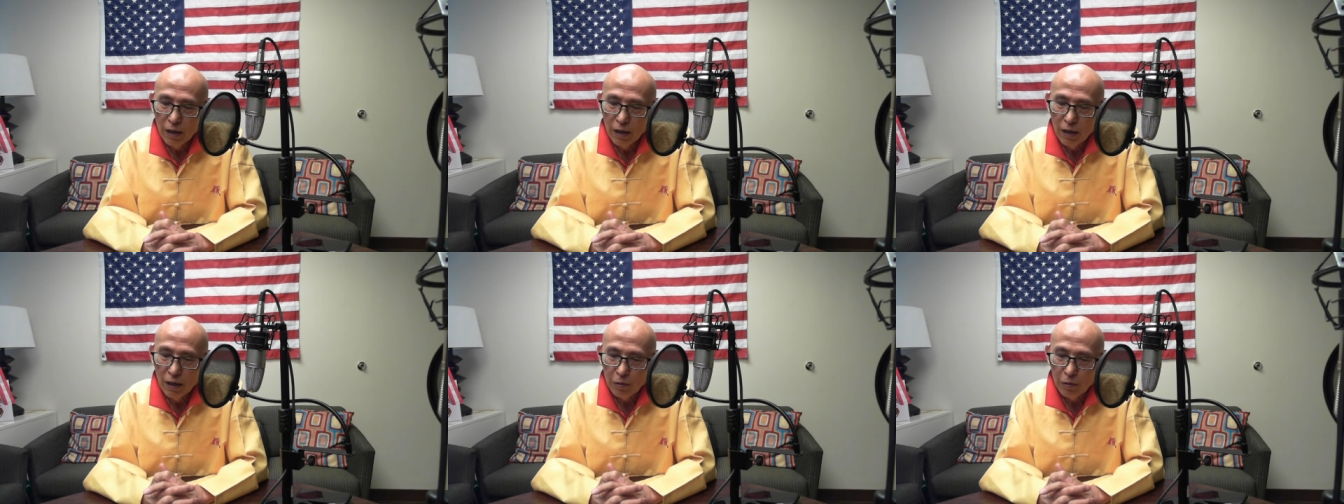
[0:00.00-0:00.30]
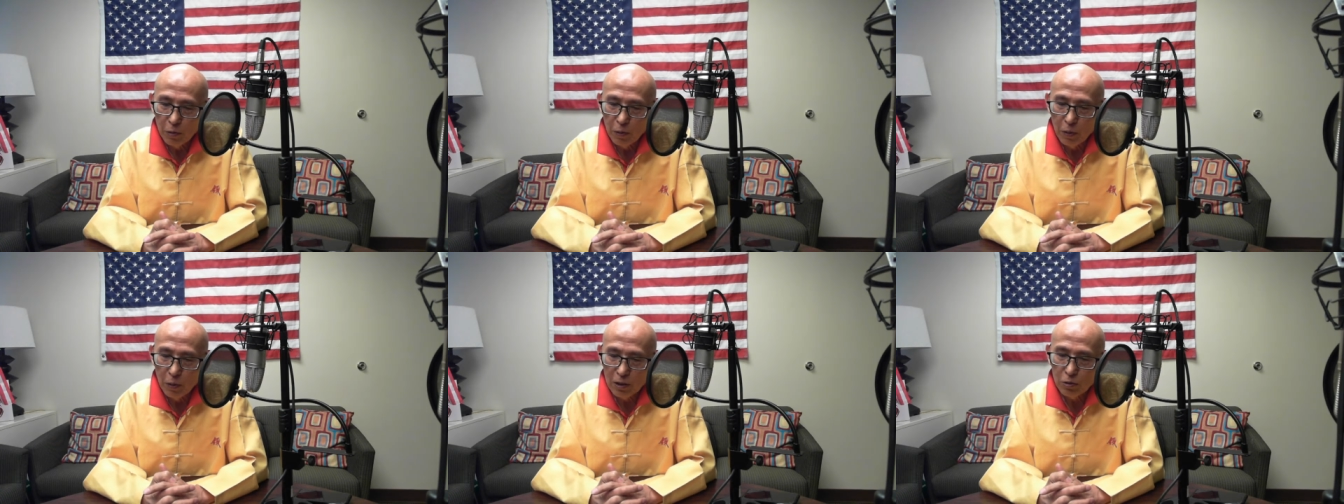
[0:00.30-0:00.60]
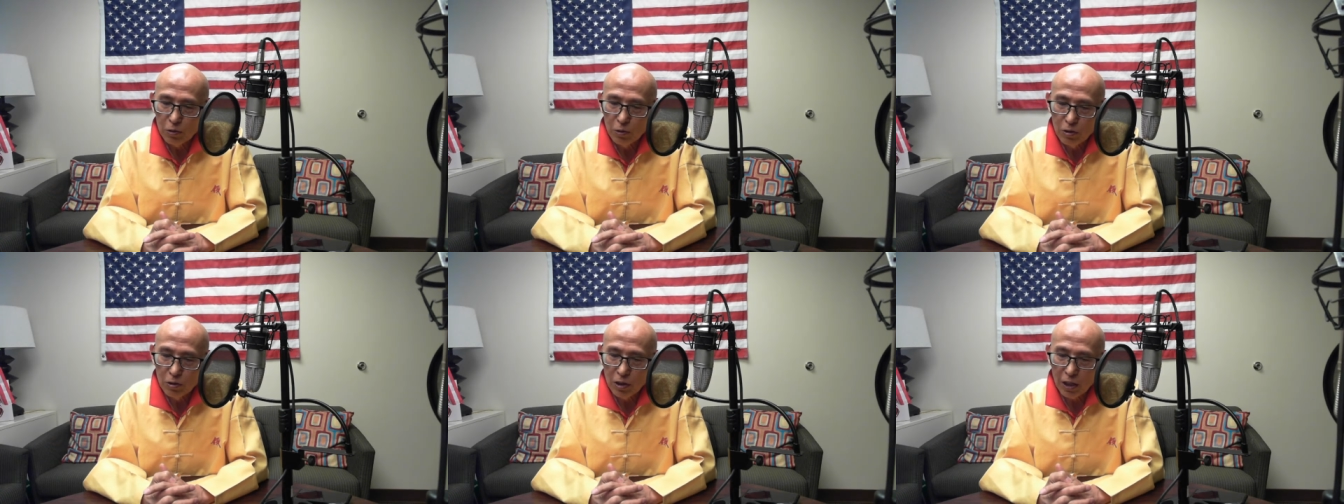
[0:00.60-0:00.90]
we want to
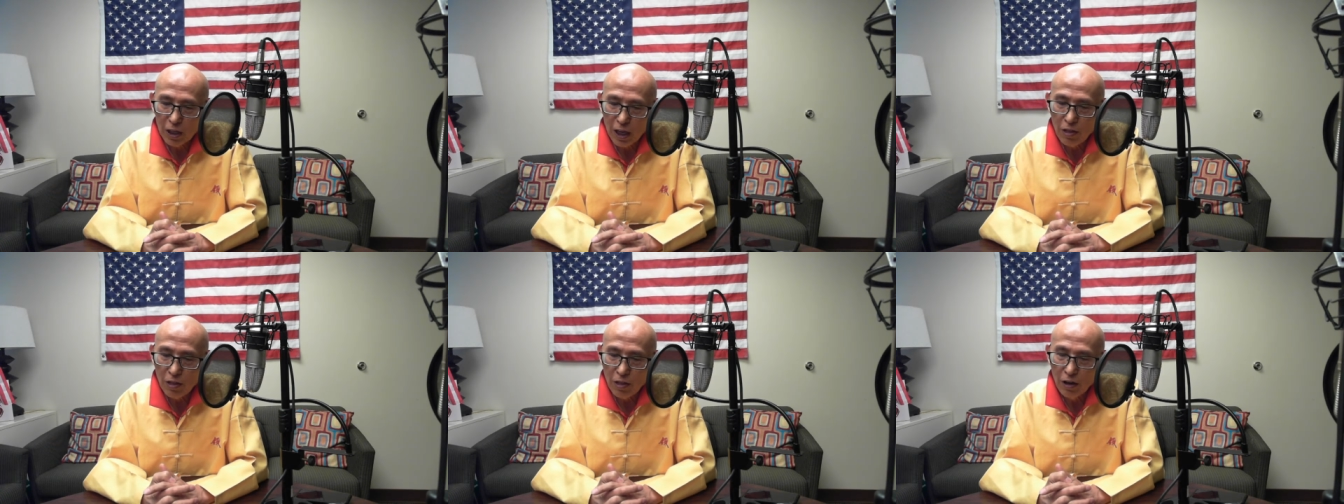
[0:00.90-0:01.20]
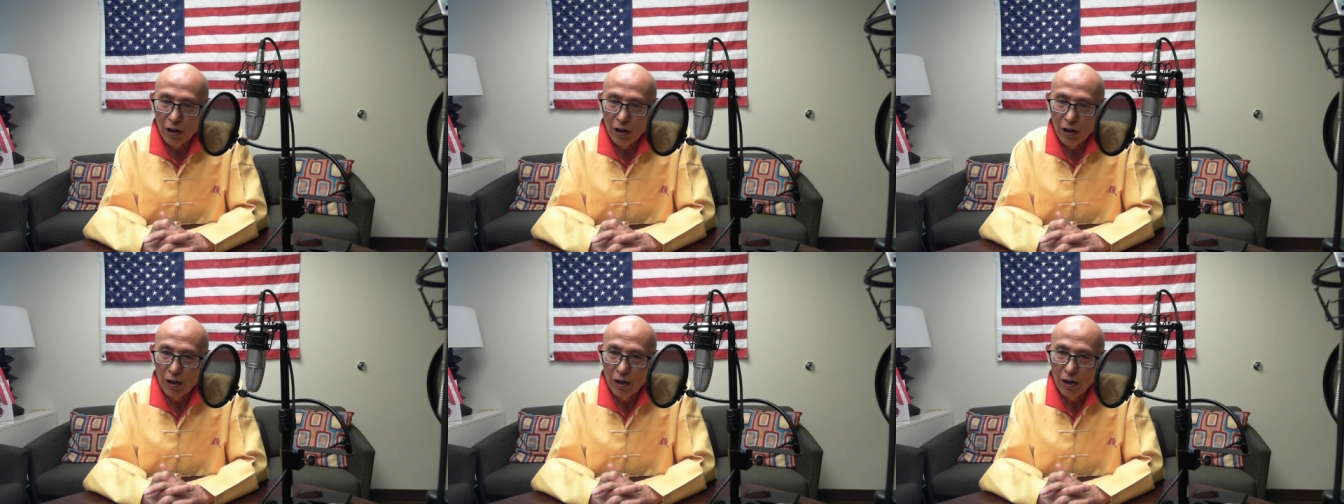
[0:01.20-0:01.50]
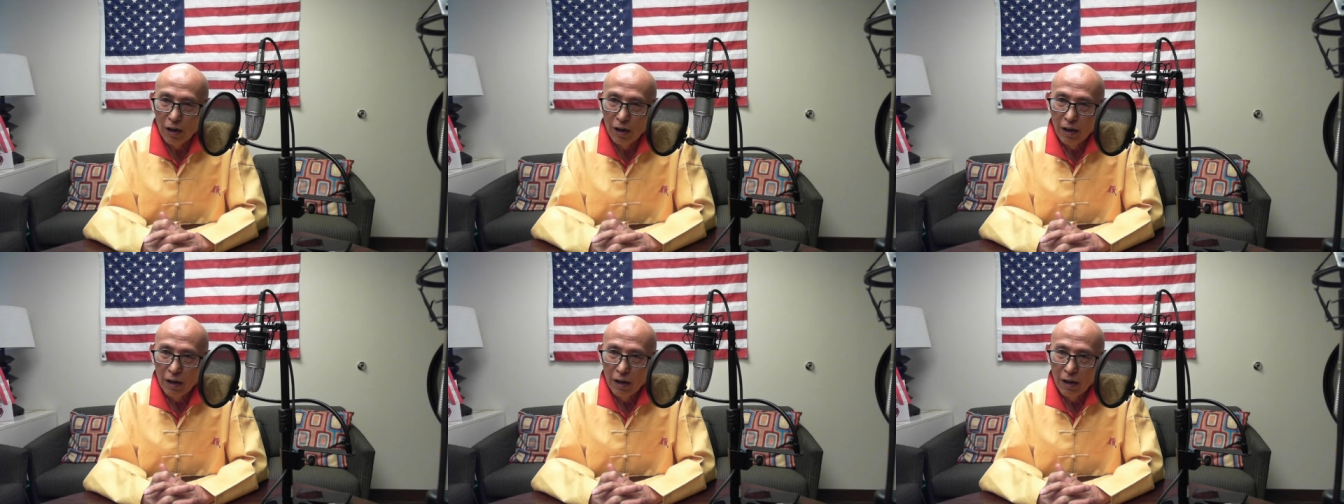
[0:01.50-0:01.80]
do together.
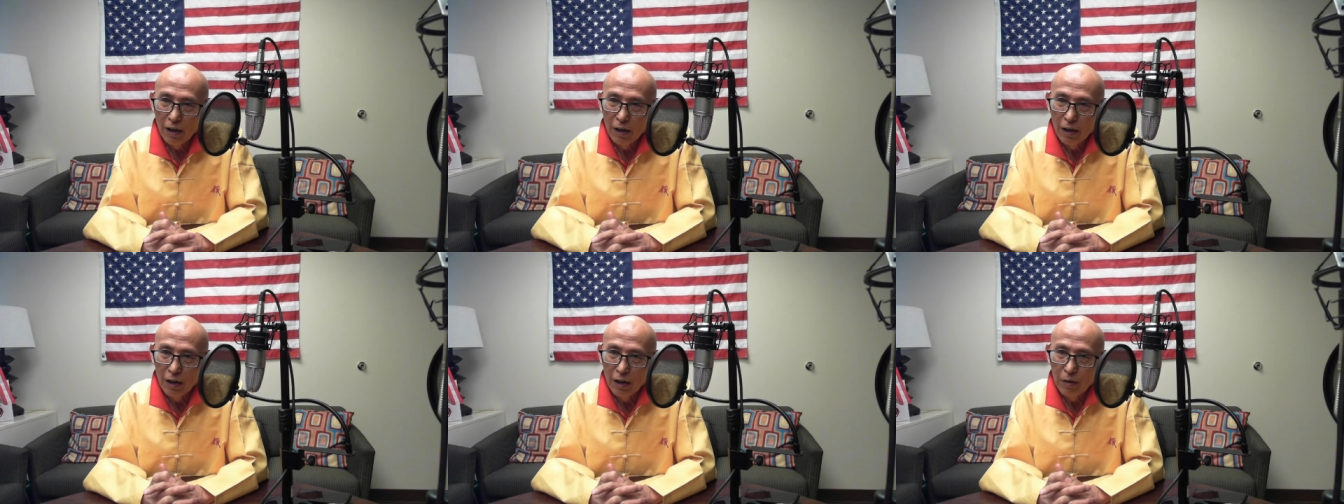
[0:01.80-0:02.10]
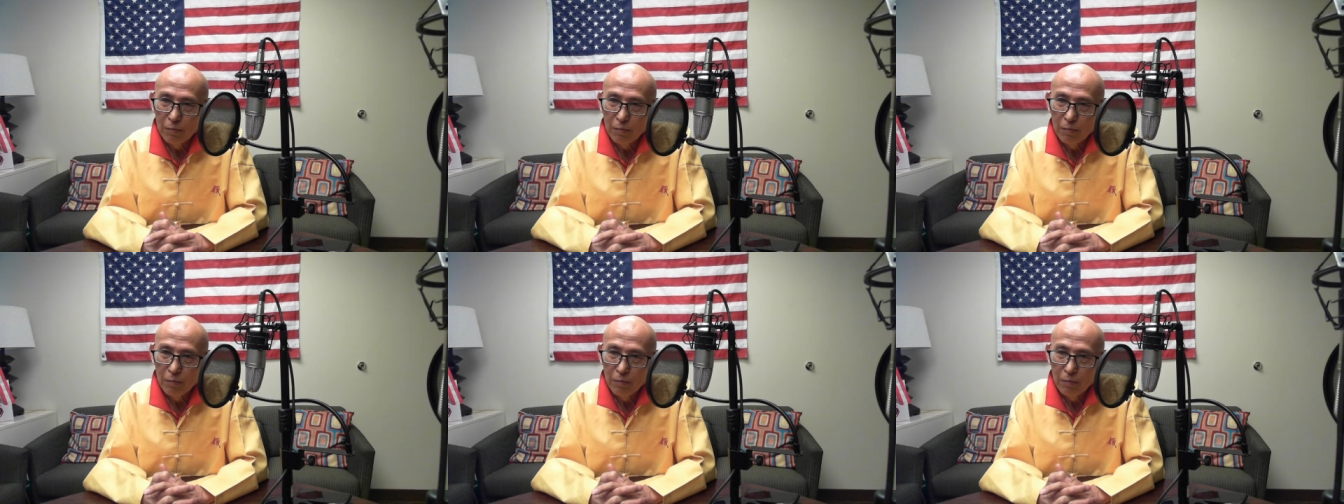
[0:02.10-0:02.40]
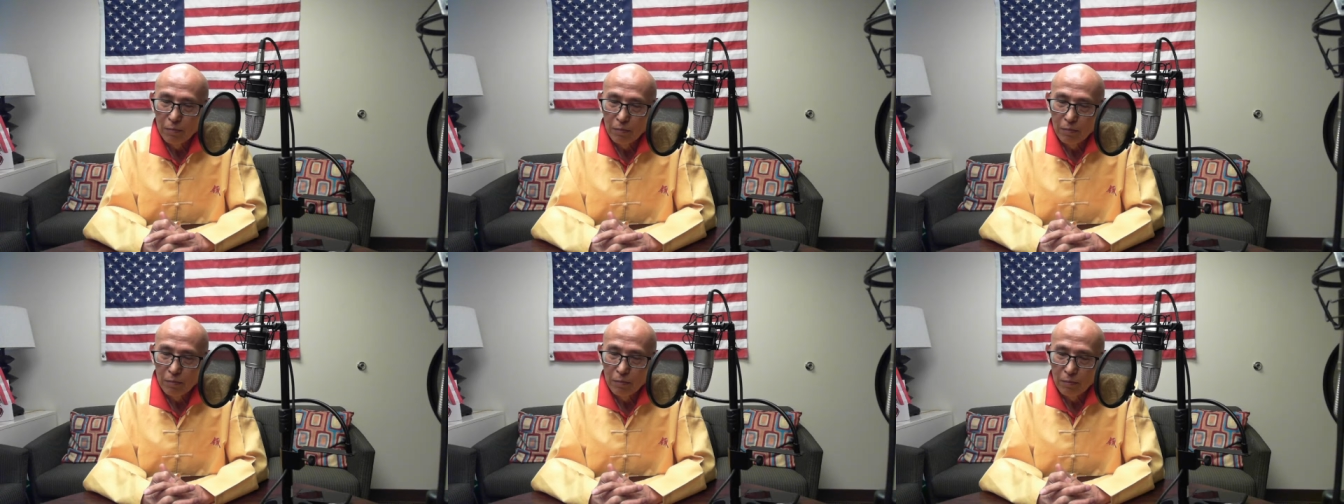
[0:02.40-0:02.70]
But